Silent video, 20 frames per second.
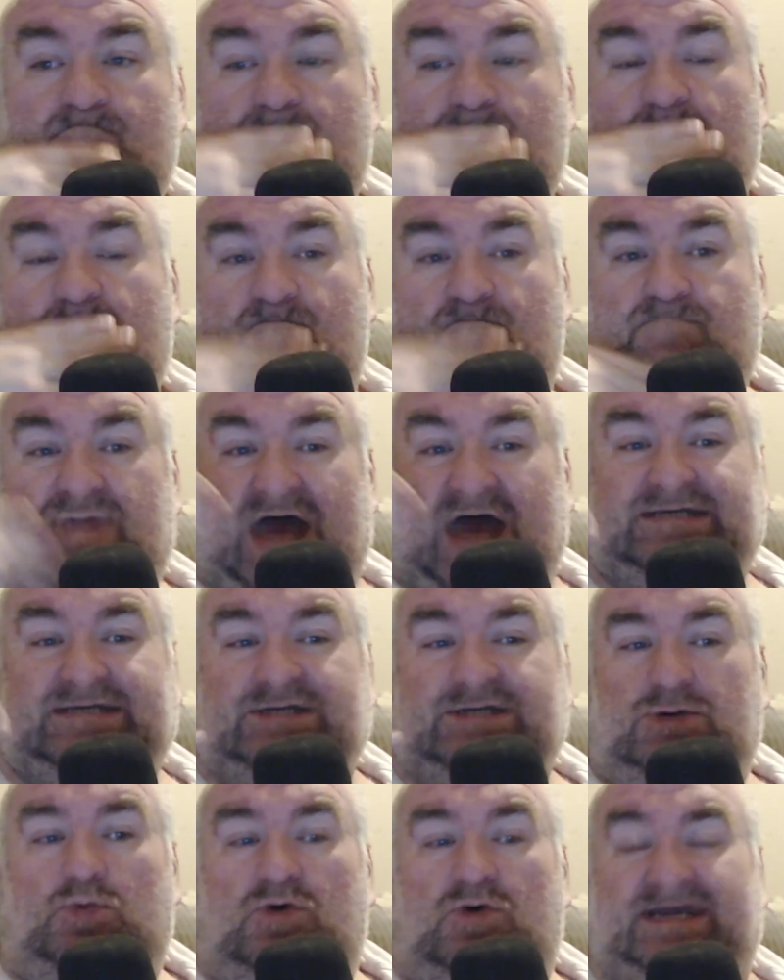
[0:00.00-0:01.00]
But I
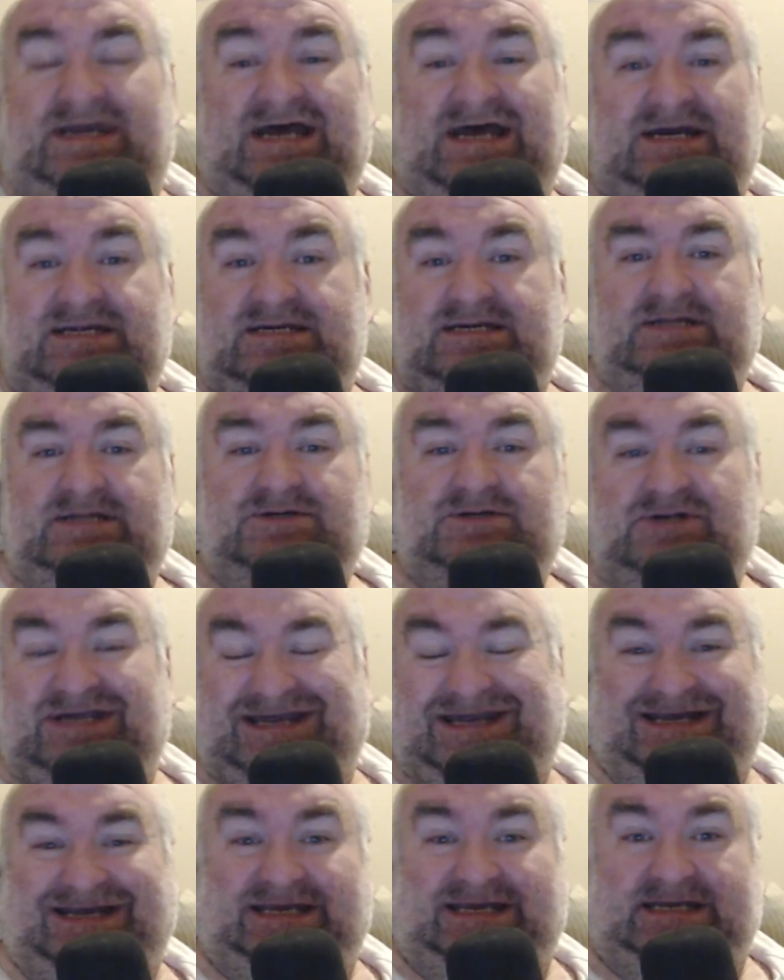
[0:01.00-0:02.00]
don't want another
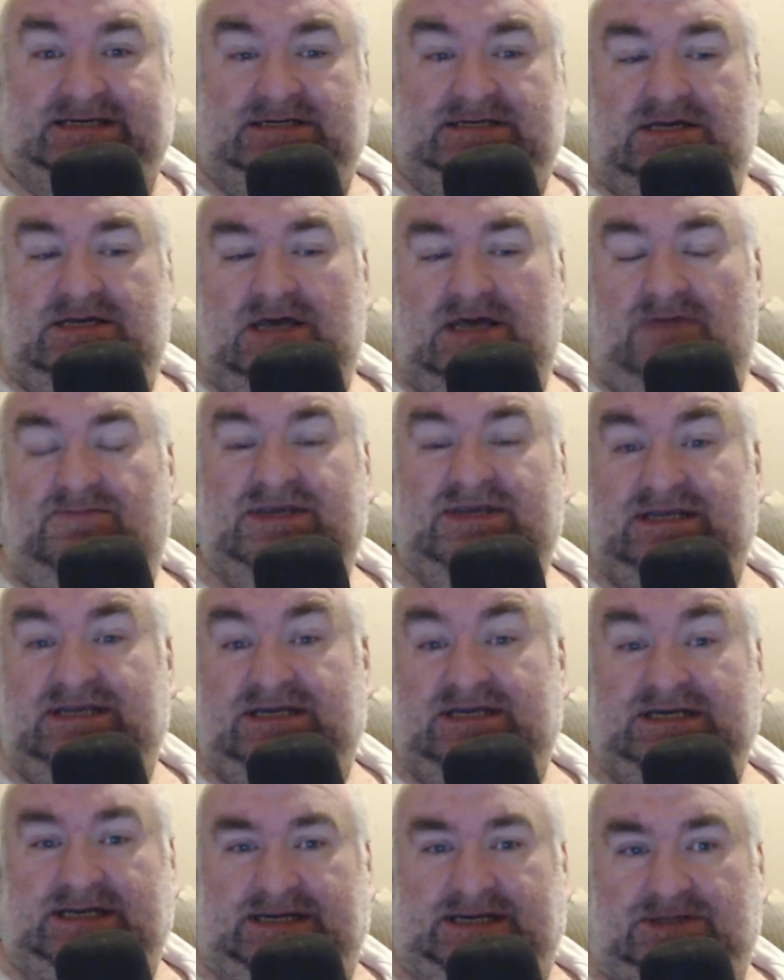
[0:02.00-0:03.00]
idiot coming in
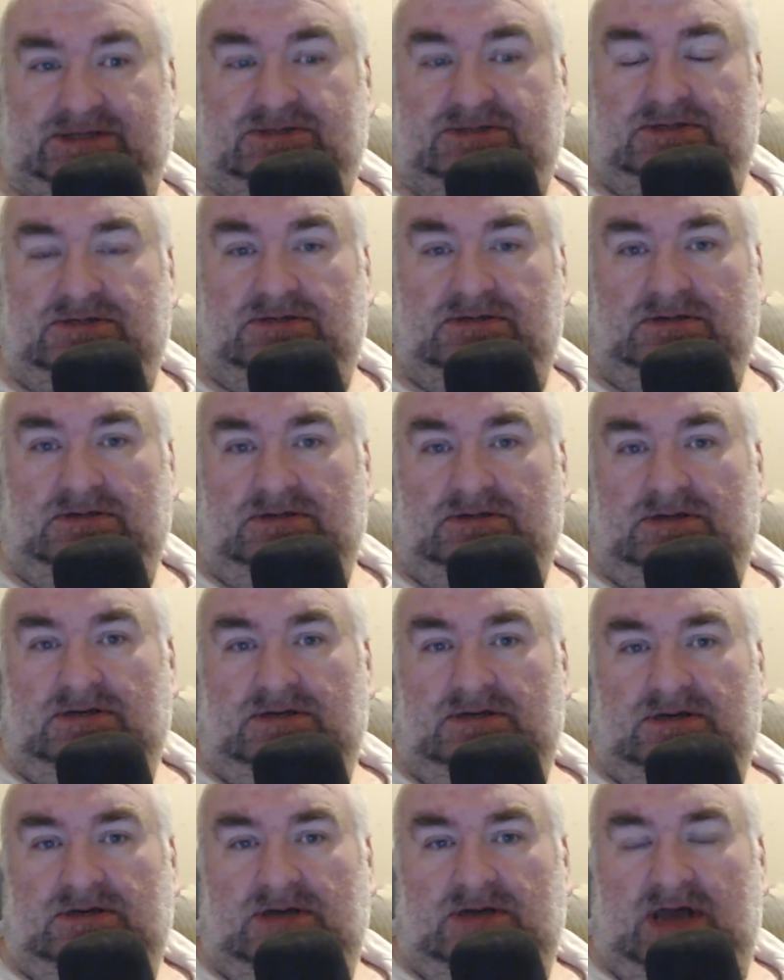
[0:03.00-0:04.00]
here
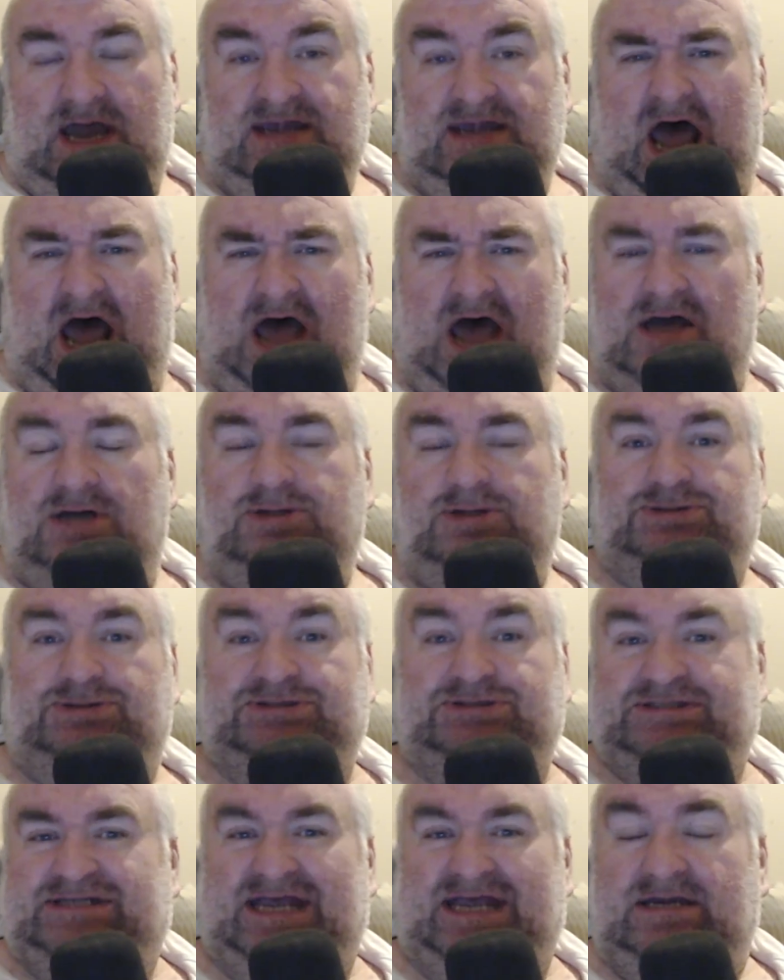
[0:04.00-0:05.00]
and not
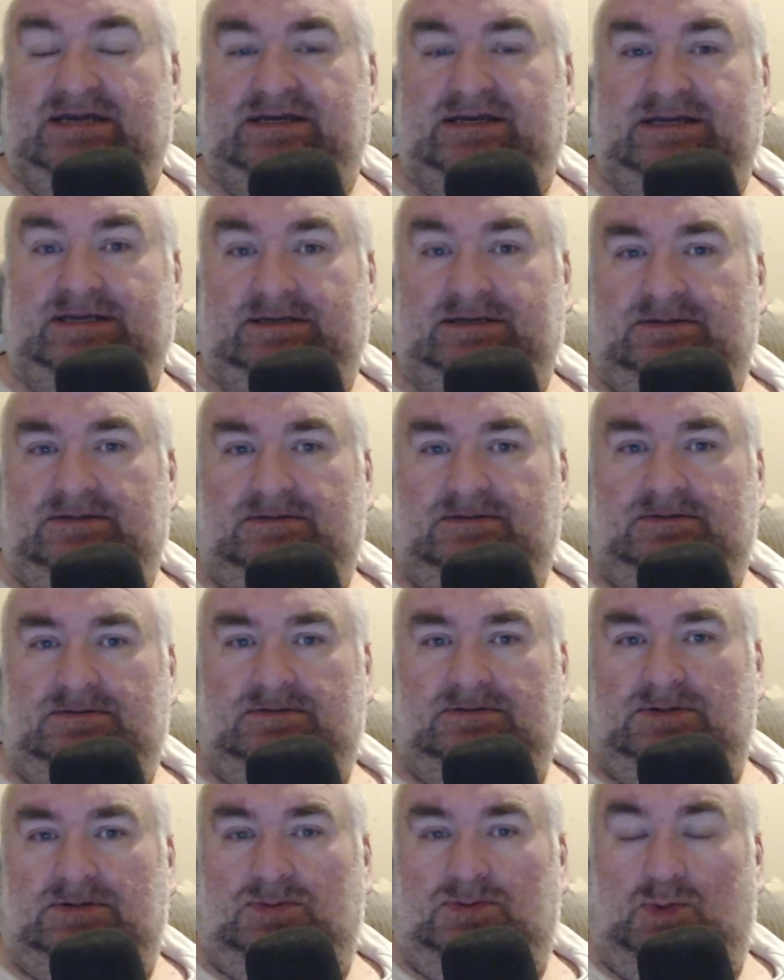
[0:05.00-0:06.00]
understanding
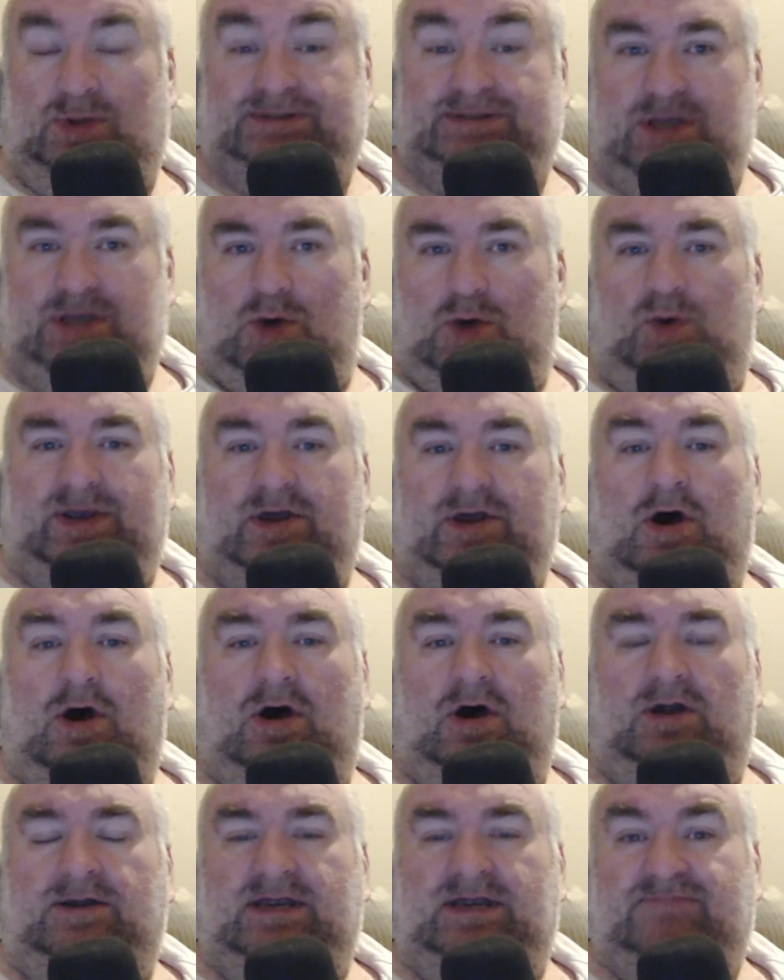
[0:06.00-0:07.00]
what's going
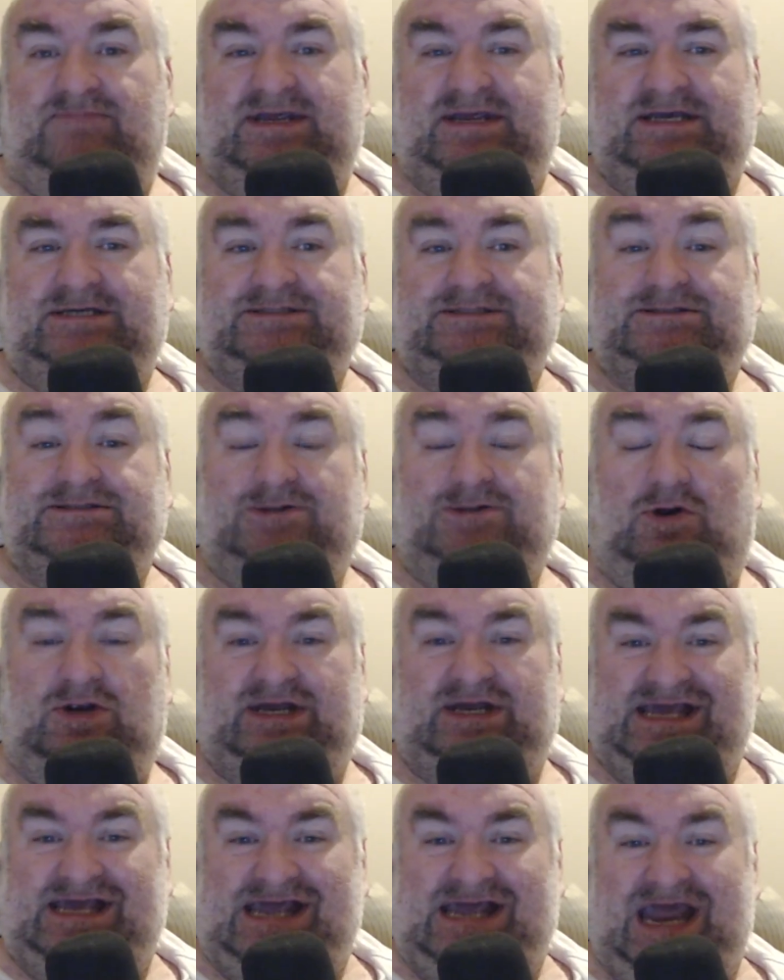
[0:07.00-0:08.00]
on and being a
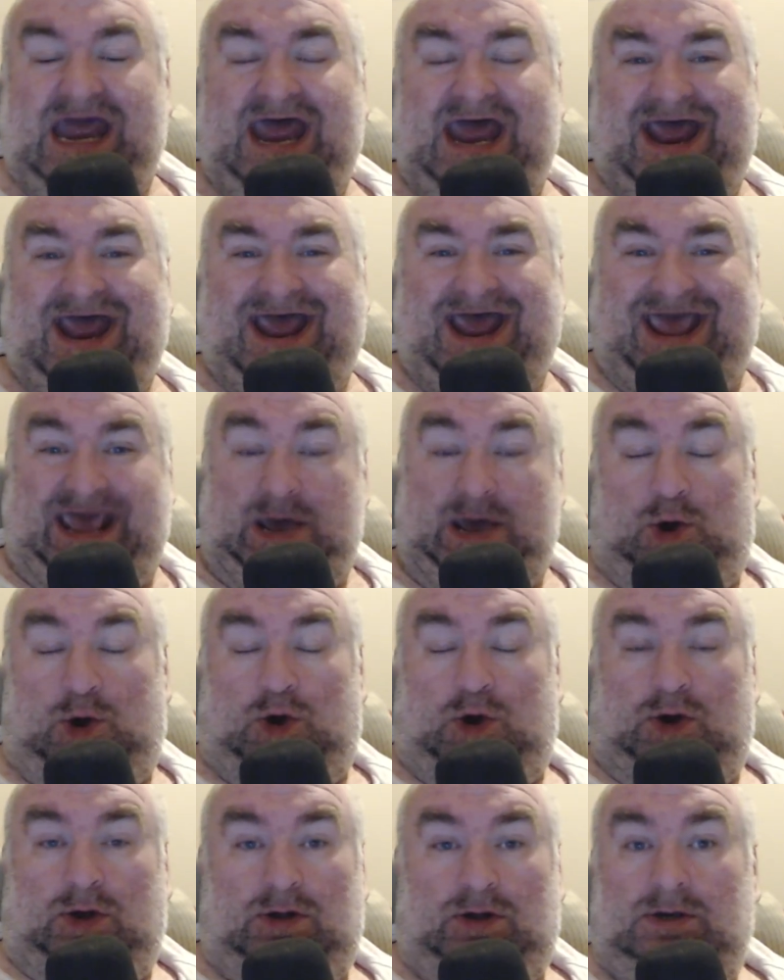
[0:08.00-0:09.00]
snarky a-hole.